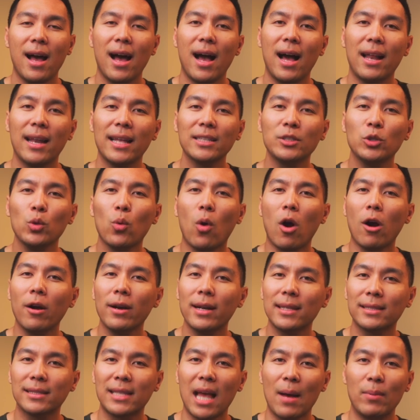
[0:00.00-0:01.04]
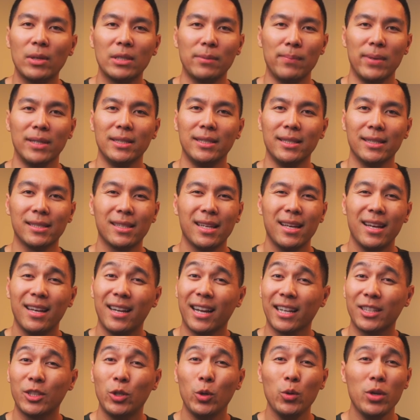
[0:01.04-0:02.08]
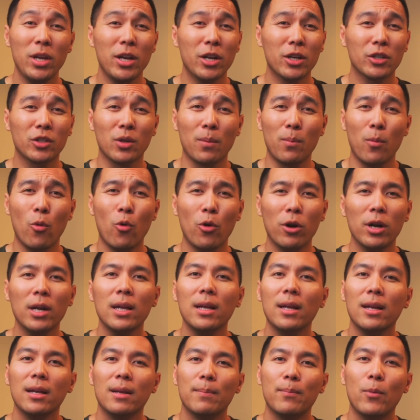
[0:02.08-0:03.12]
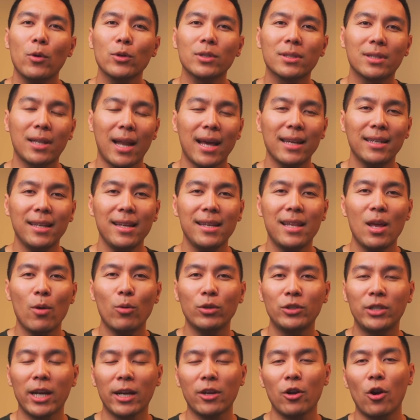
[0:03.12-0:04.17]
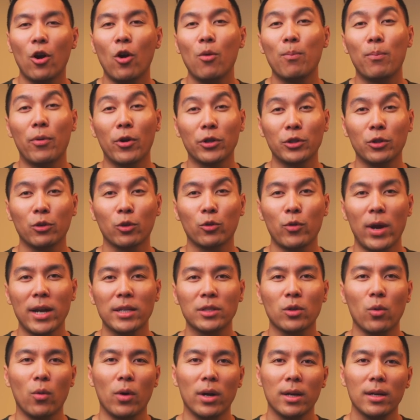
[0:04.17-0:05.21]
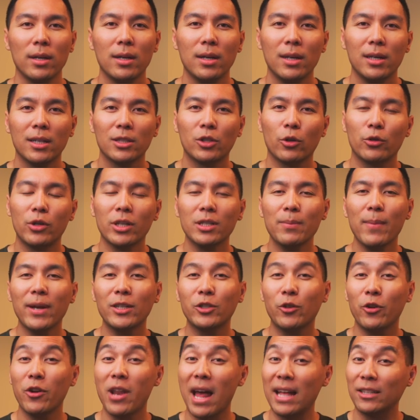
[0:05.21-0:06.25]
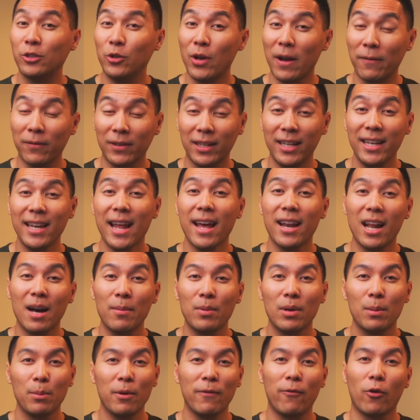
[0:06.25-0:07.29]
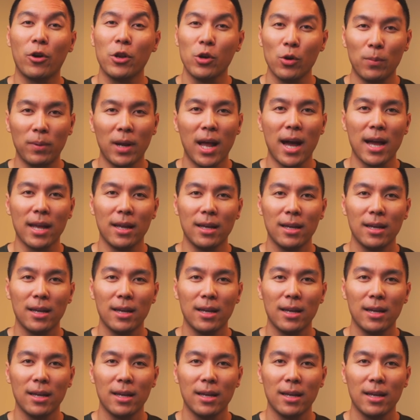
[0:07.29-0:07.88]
Unless you are an established business, like two years or more, most likely they will check your own personal credit score. So just make sure that you have cleaned that up before you apply.